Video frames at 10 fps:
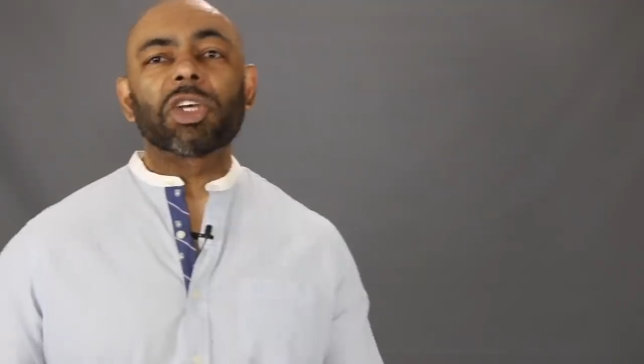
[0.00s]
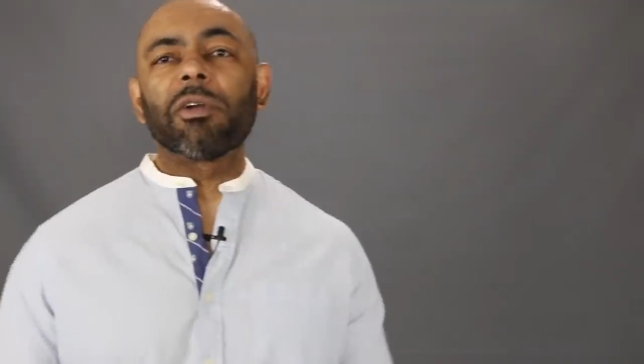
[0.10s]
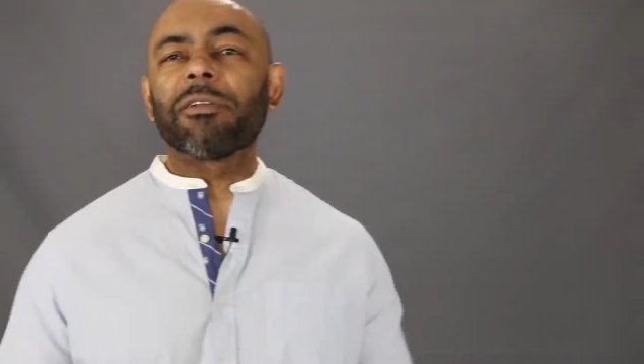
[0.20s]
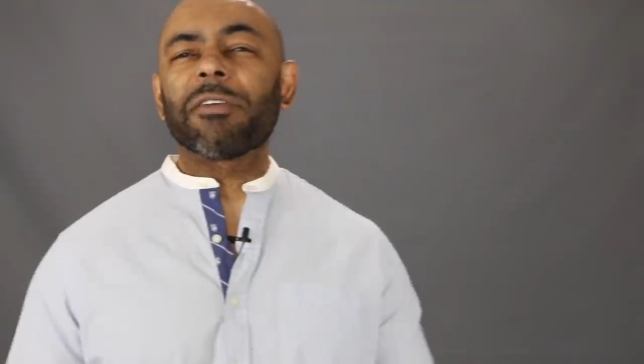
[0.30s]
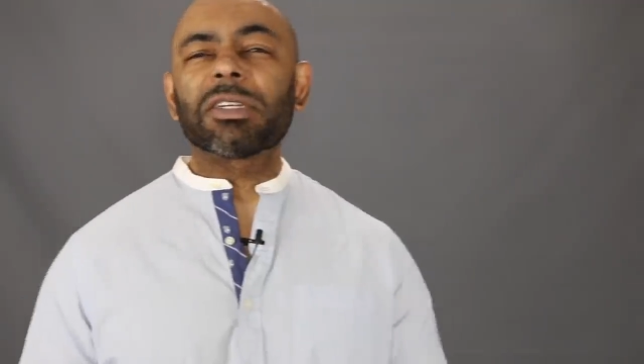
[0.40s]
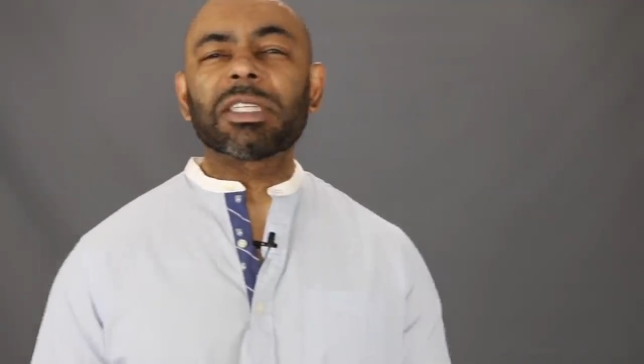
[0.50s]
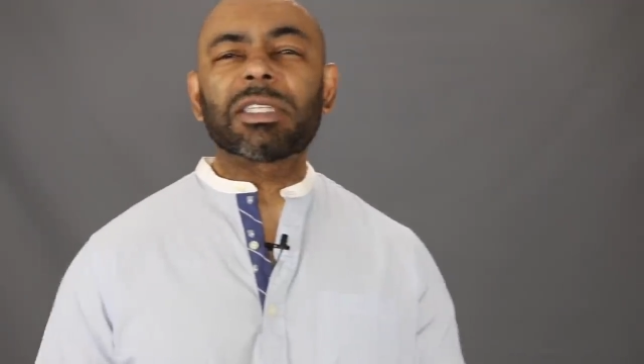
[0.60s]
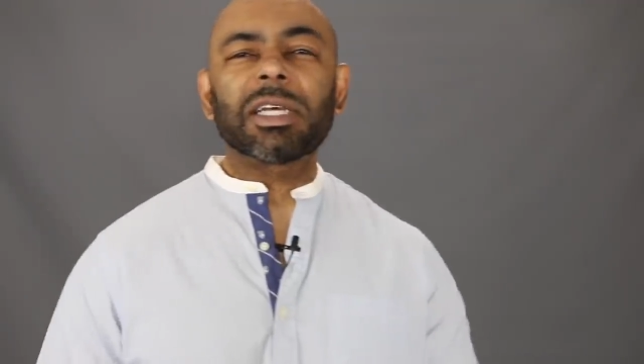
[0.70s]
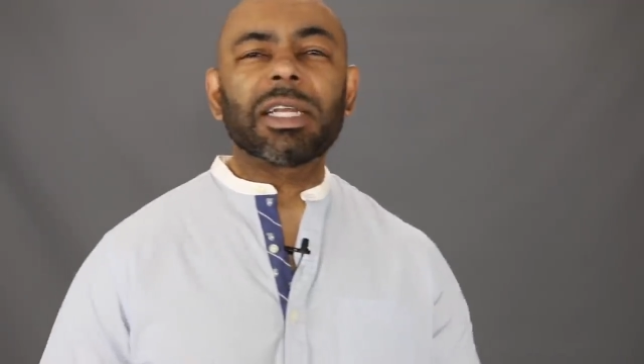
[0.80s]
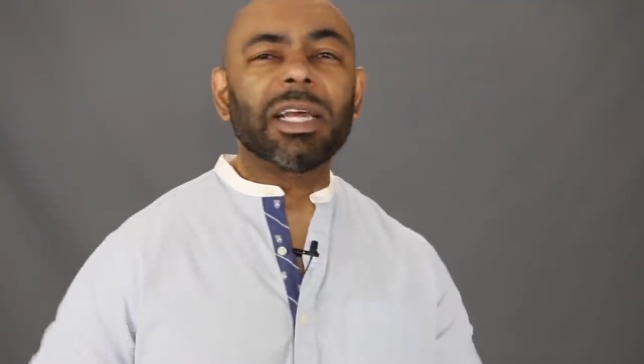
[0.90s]
showing the
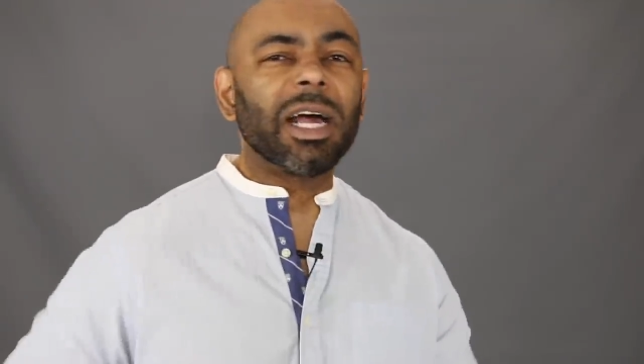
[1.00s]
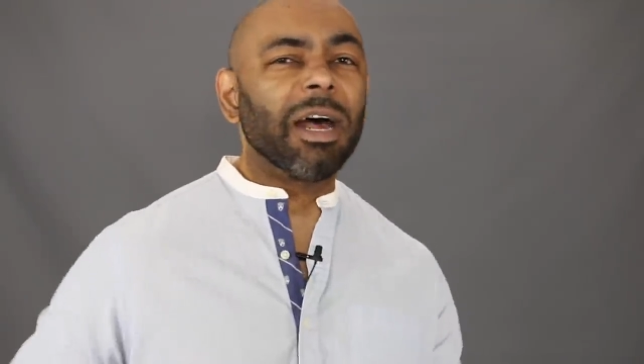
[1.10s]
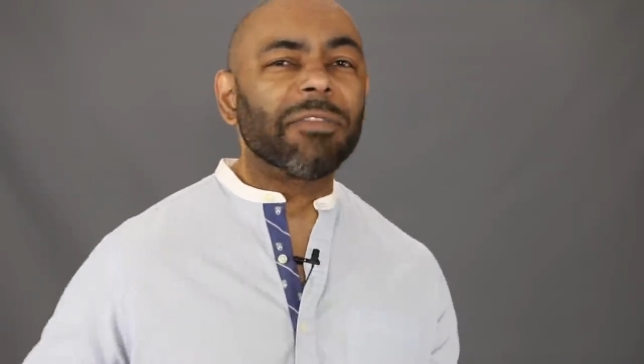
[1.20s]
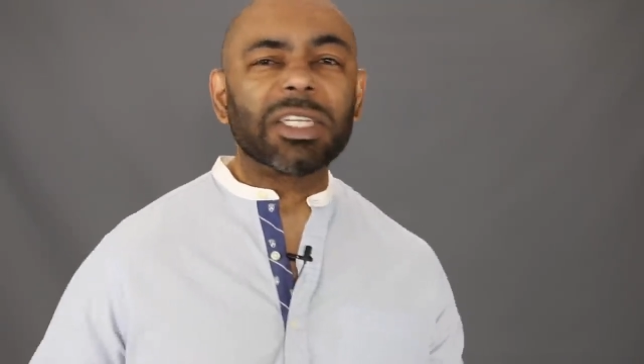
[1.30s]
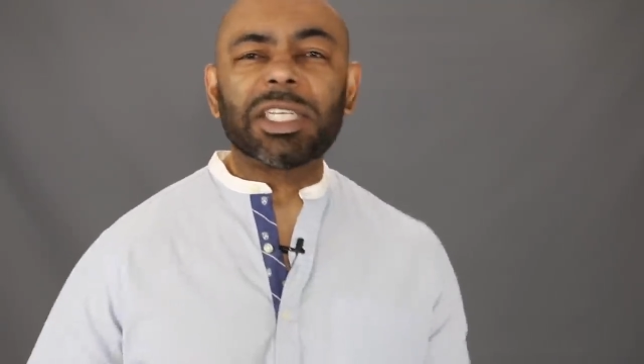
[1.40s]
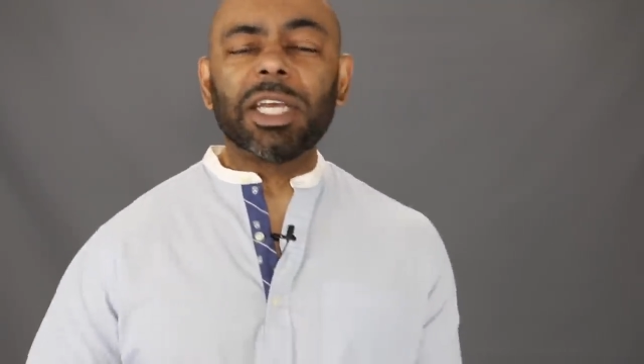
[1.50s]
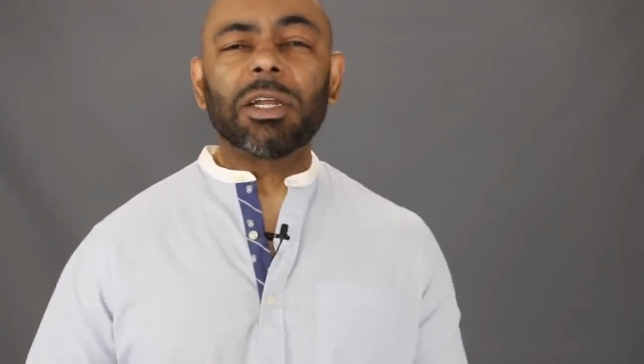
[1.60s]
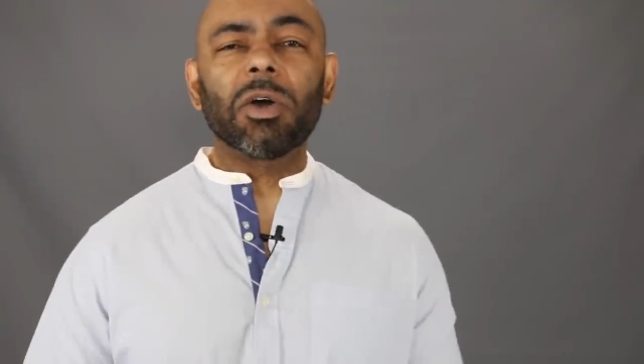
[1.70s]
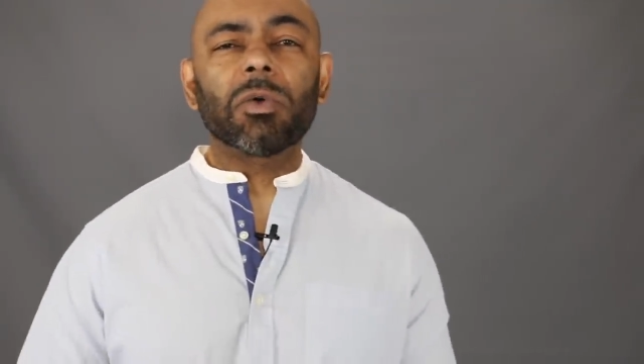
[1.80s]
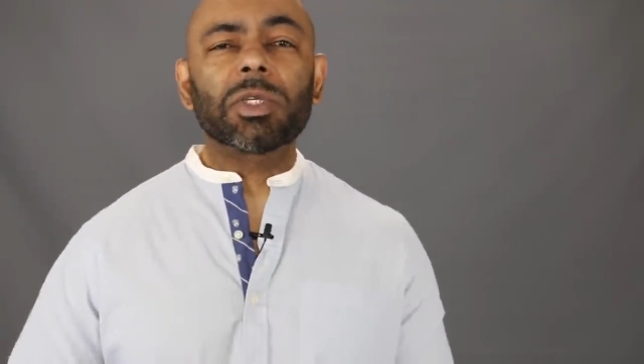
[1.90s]
versatility of the
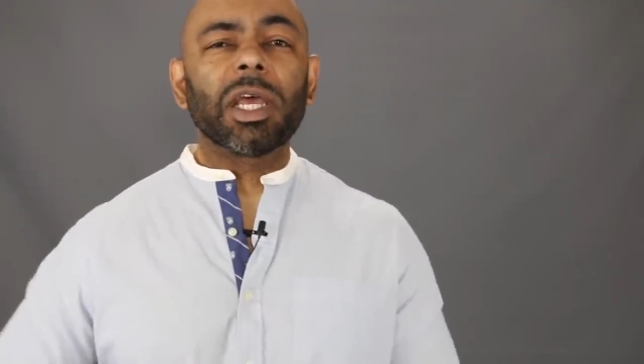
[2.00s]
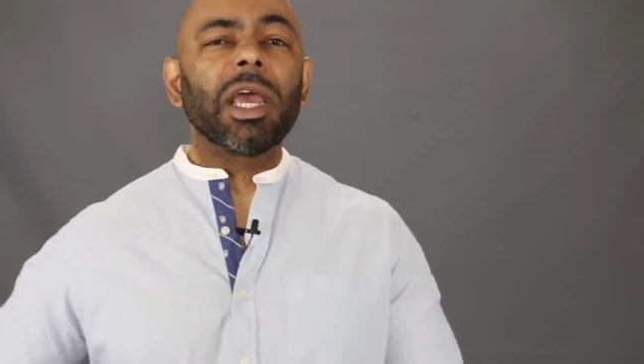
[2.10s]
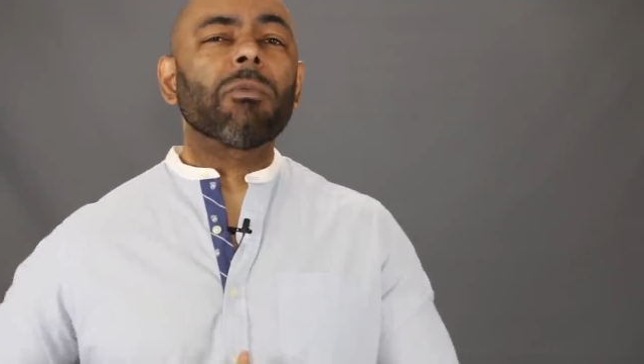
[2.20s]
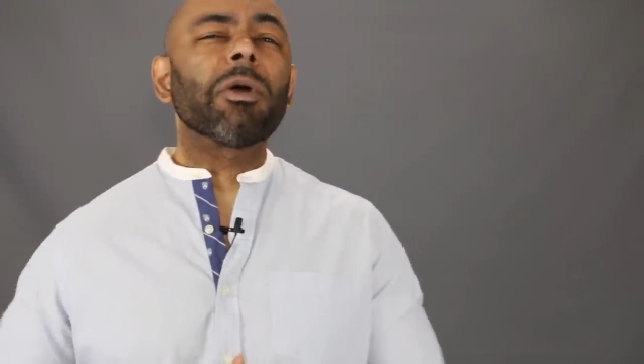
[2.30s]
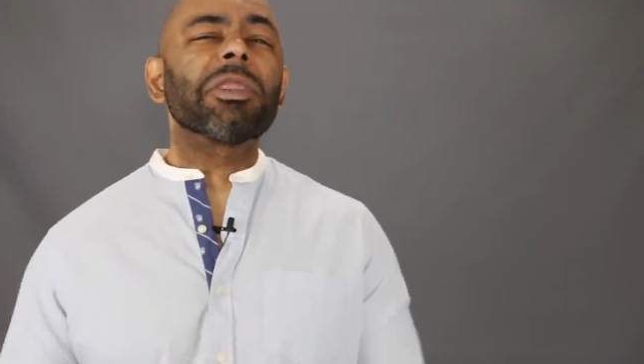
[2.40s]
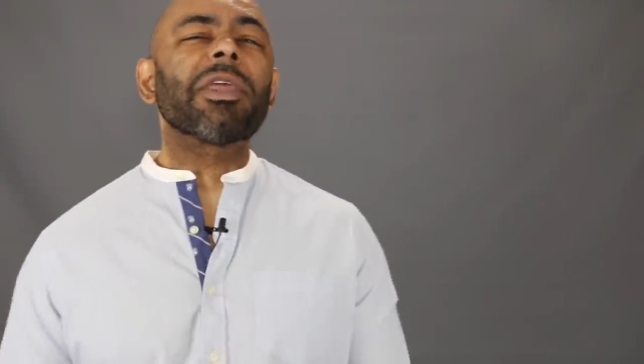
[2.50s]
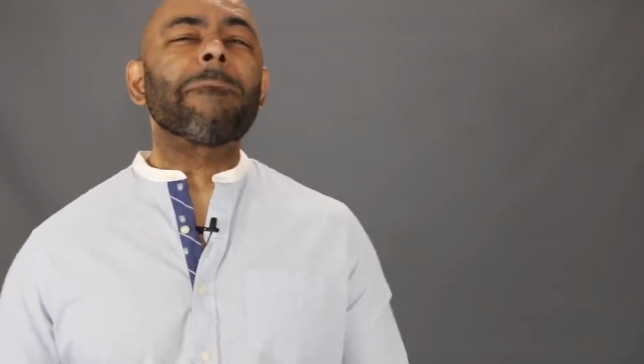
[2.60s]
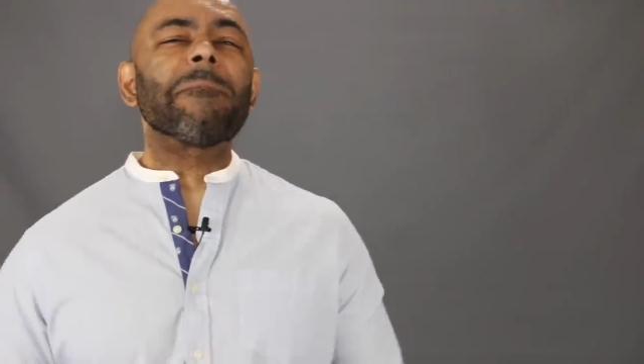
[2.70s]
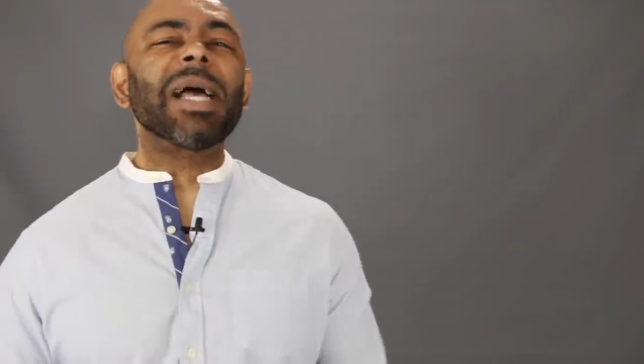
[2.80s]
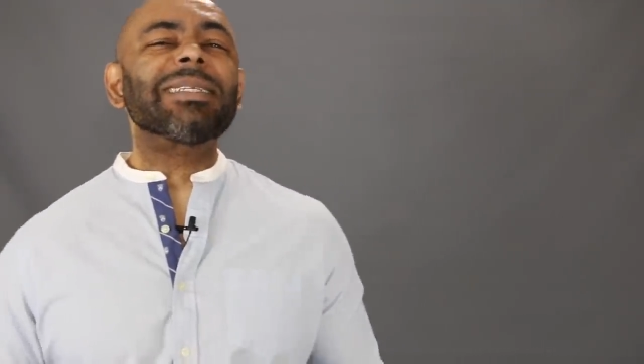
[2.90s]
chinos and one of the
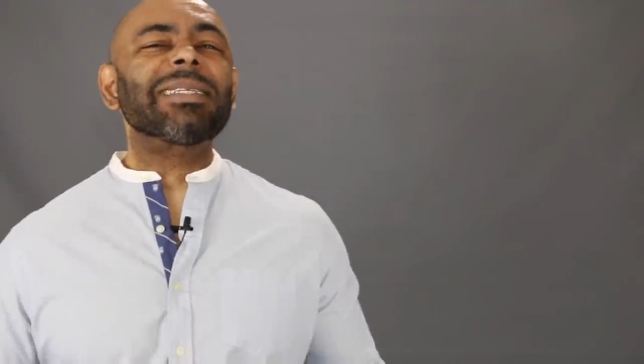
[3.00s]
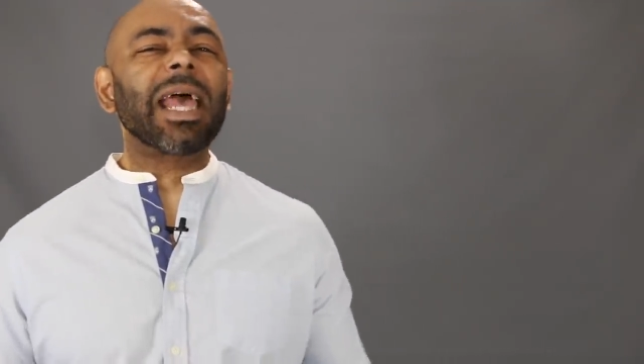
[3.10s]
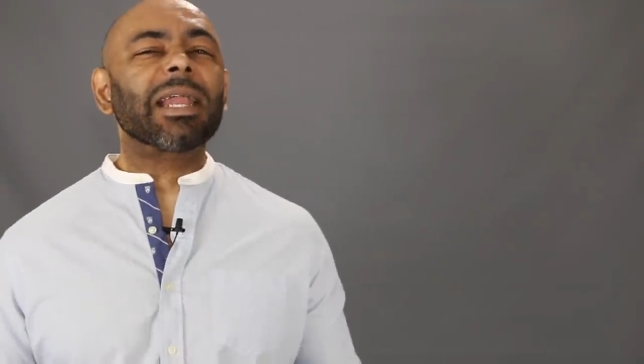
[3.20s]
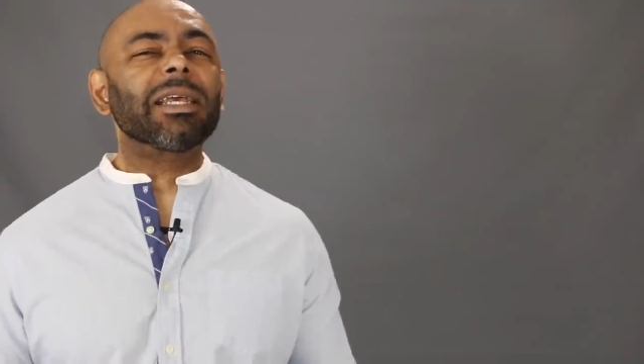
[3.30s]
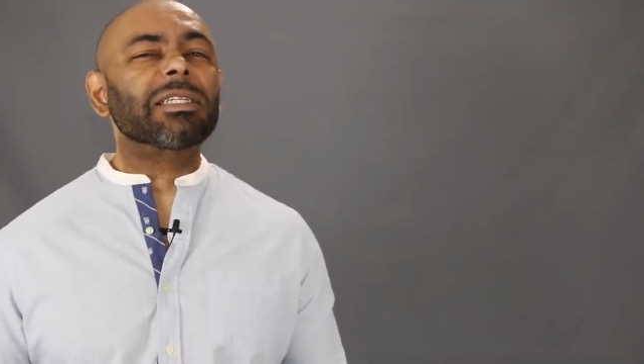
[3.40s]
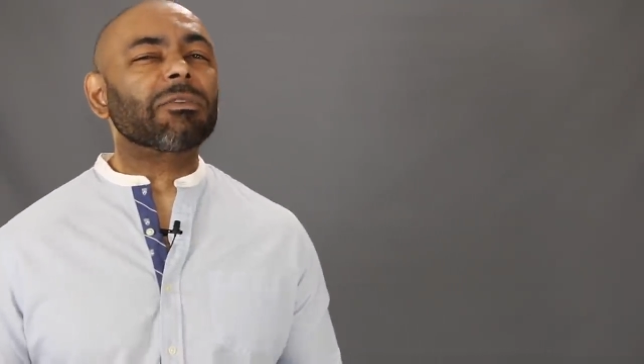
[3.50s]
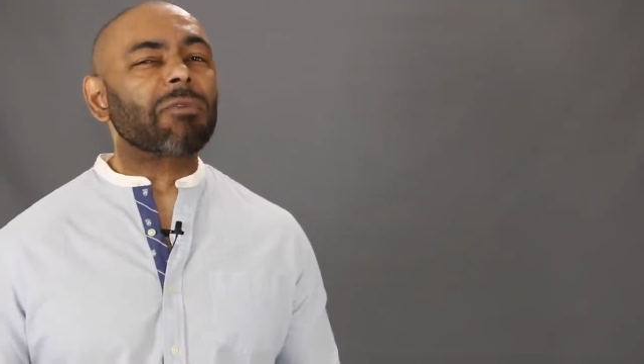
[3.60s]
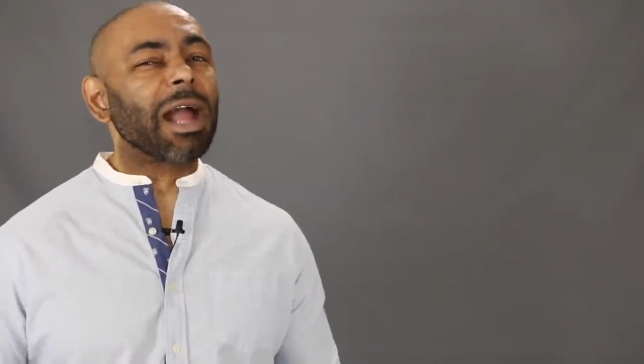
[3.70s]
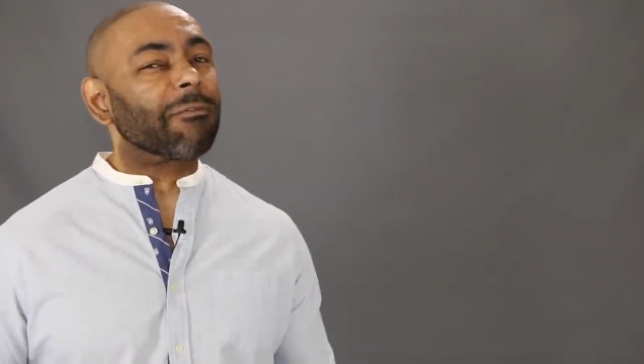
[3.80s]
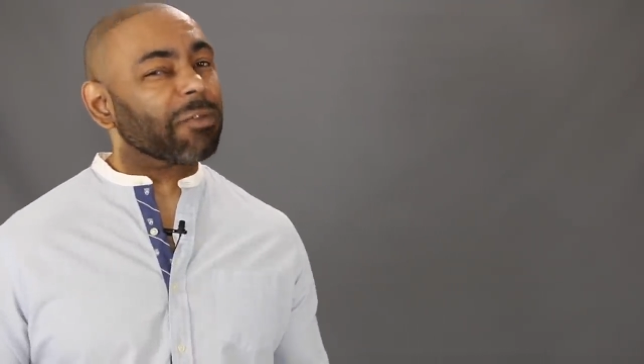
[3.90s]
best techniques to
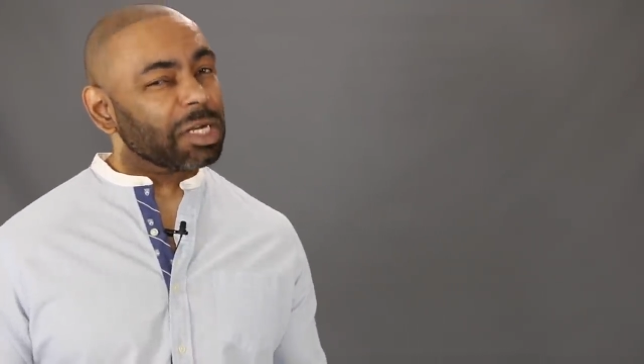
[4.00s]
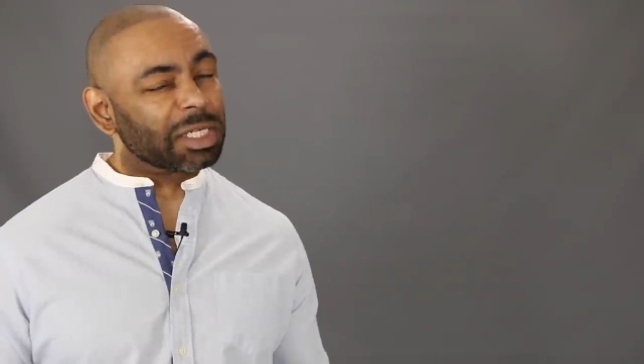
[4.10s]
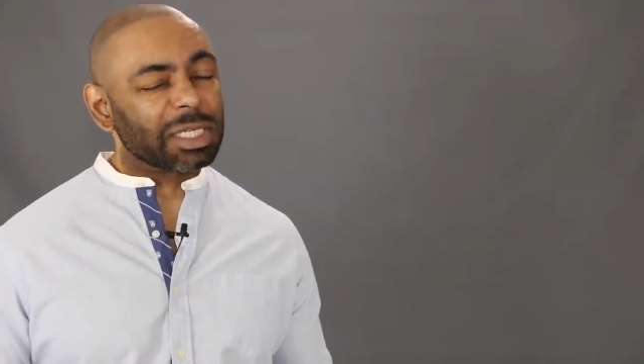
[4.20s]
rock for your